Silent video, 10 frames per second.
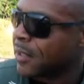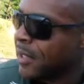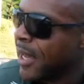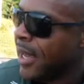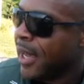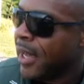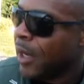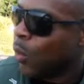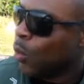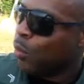say
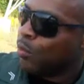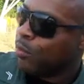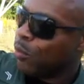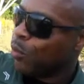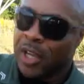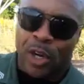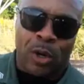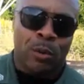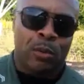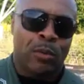be
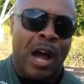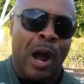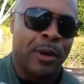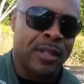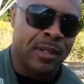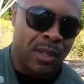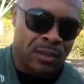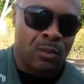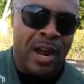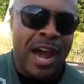on Highway 60,
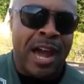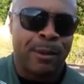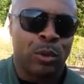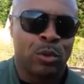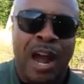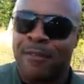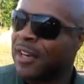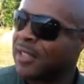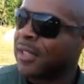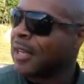right? Adamo Drive. And
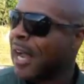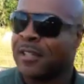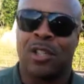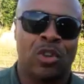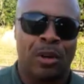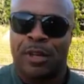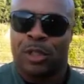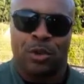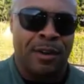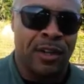let's just say, I say you commit a
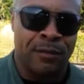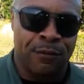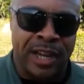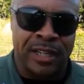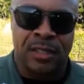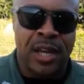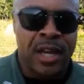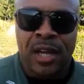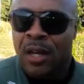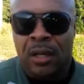traffic infraction.
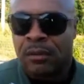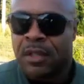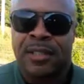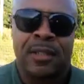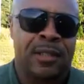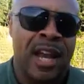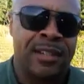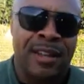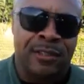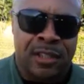Nothing says I
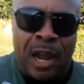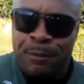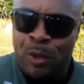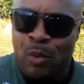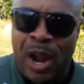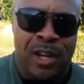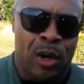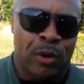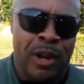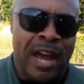have to stop you right there
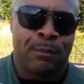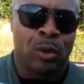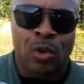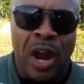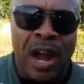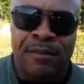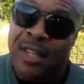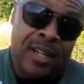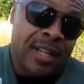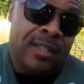on Adamo Drive.
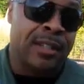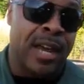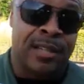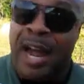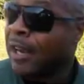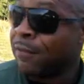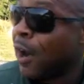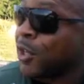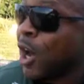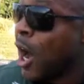Nothing says I can
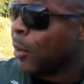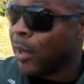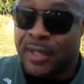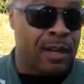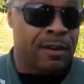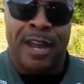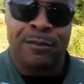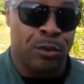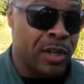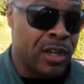follow you all the way to 7th
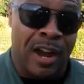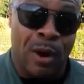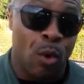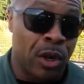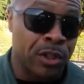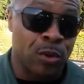Street if I want to.